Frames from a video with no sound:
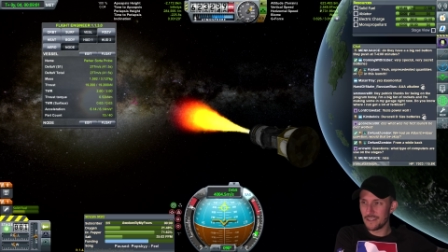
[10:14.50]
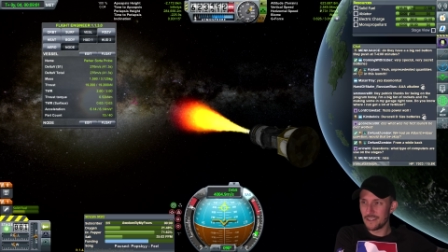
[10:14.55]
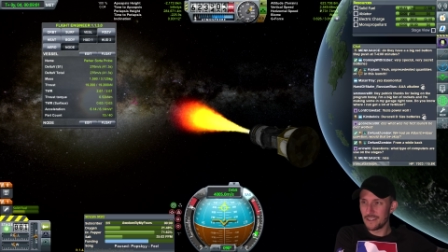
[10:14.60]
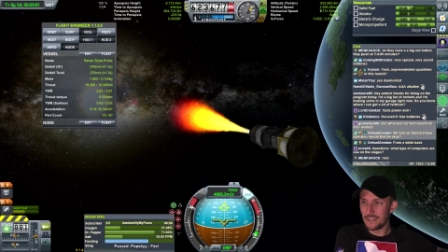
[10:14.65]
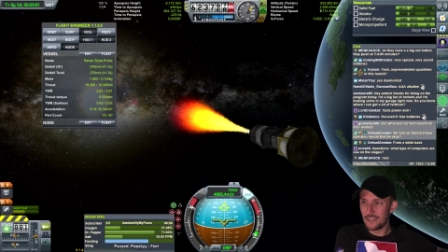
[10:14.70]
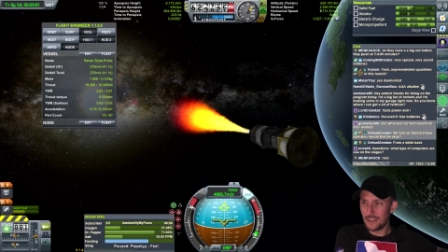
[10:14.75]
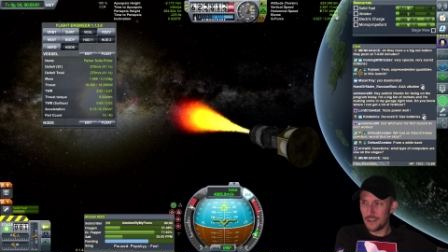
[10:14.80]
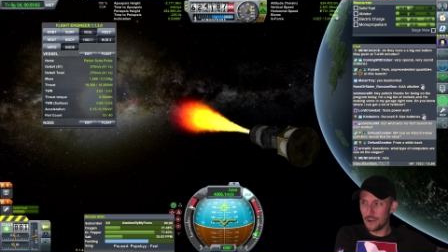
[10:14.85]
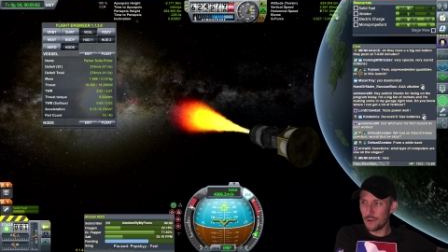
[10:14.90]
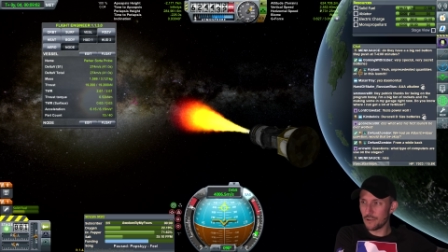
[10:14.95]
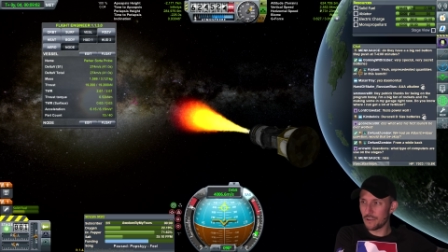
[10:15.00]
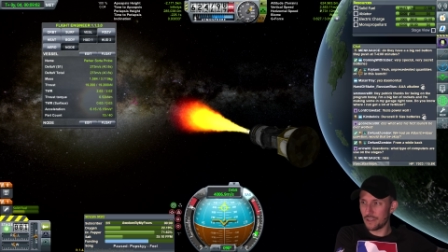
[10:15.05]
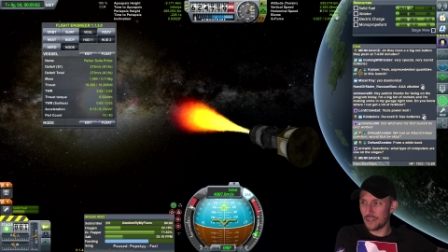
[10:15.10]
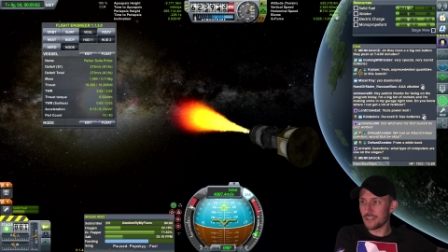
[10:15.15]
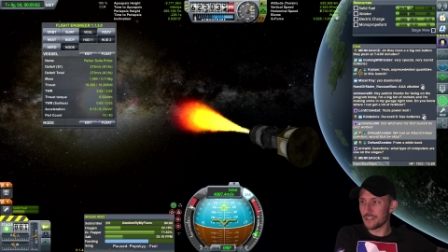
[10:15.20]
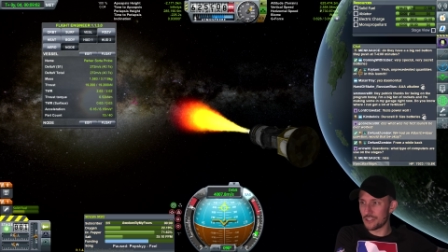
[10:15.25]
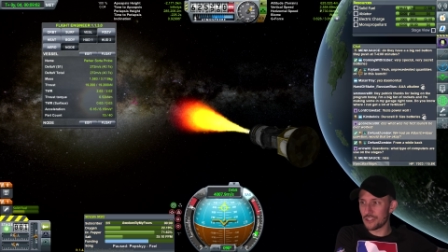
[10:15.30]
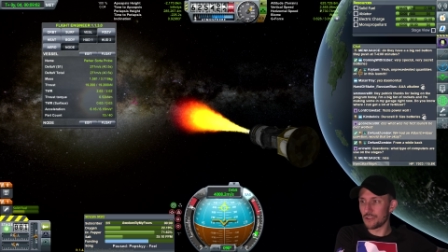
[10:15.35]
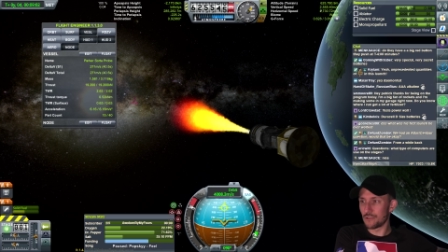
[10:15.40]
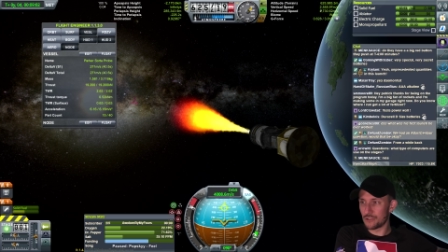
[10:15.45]
No
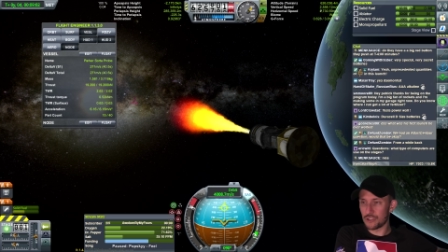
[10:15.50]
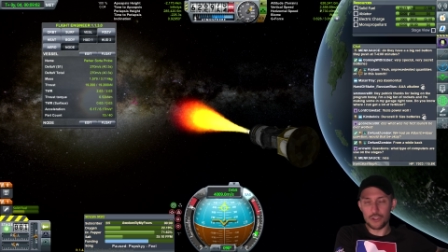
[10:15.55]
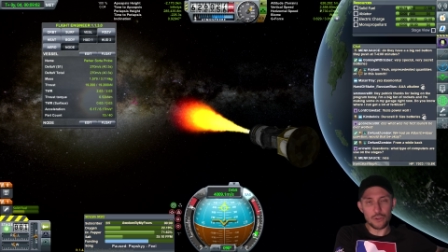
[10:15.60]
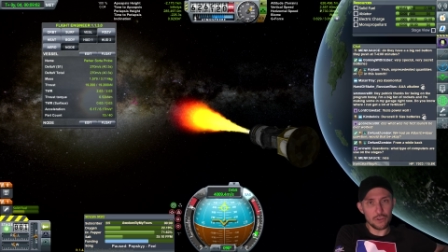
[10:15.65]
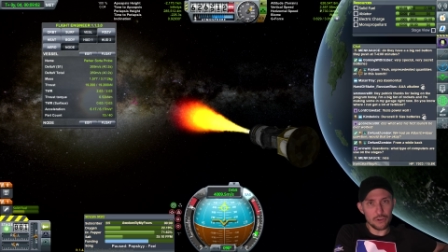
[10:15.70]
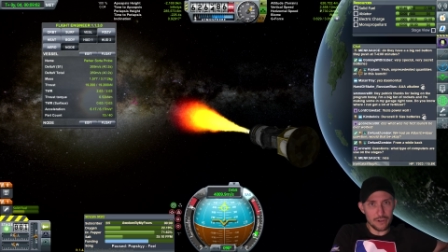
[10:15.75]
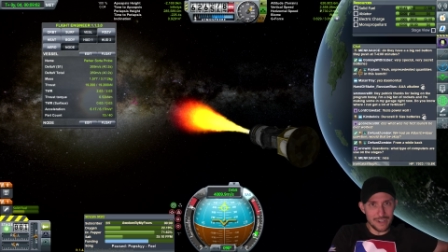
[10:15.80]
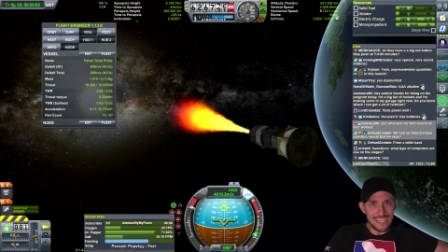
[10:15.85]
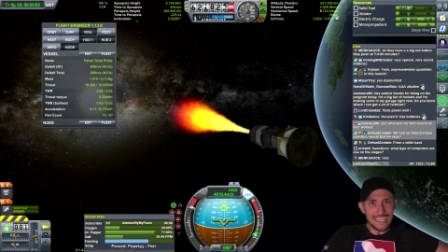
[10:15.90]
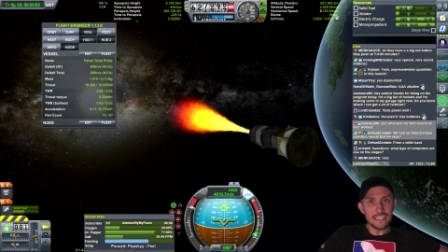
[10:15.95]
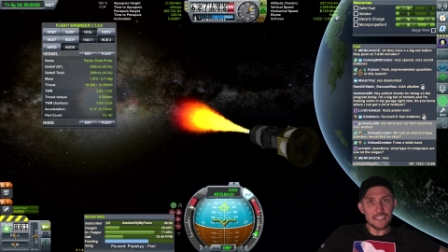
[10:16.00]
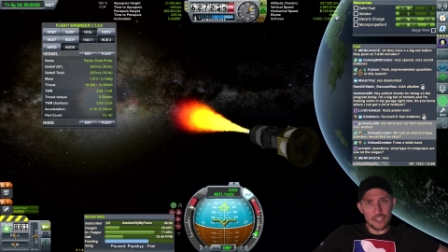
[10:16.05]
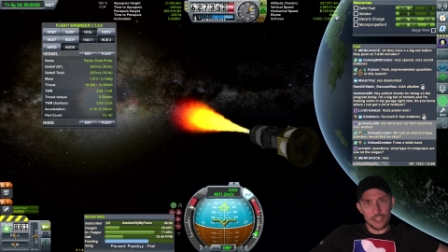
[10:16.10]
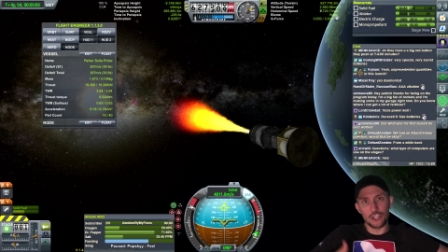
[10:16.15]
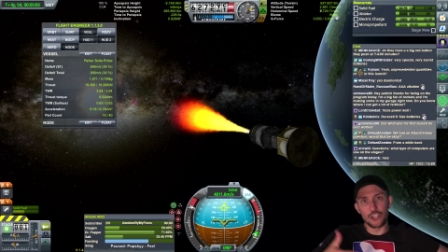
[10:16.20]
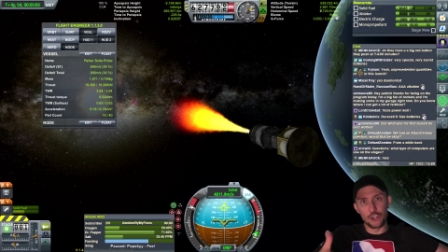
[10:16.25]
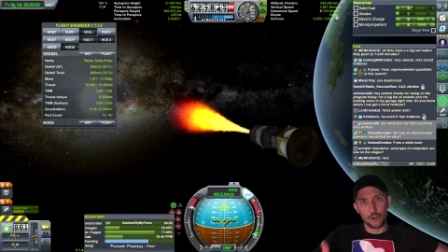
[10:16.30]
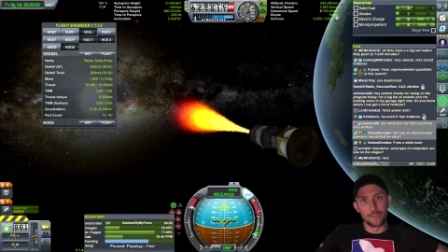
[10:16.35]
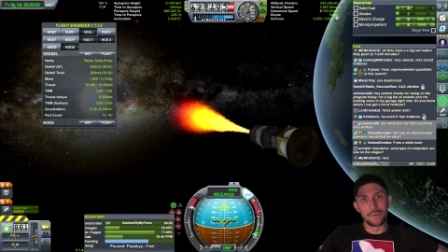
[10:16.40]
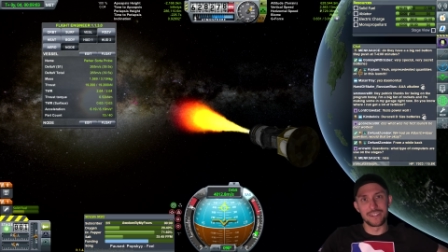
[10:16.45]
kidding. So there is a
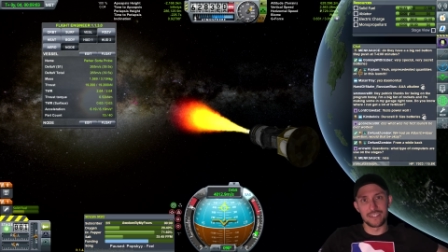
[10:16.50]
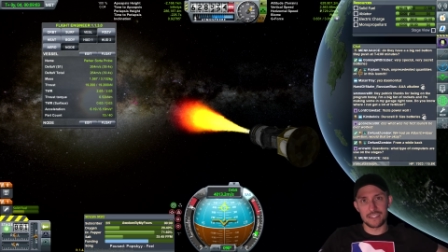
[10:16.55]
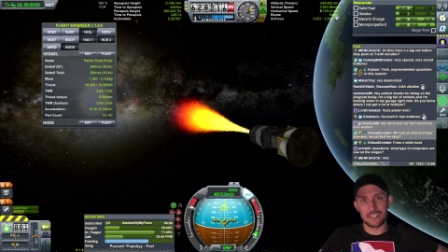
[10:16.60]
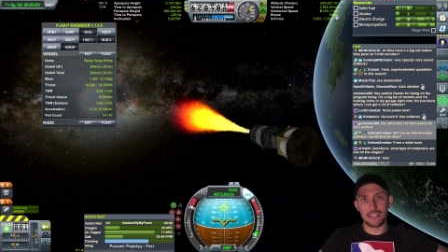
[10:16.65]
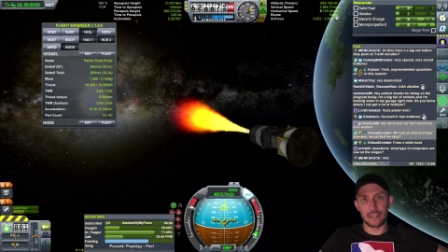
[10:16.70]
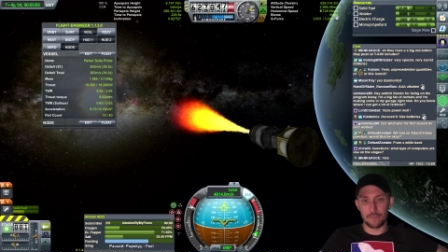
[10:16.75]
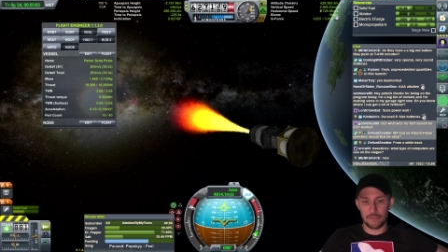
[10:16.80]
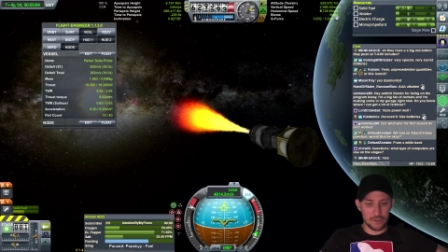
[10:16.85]
human step.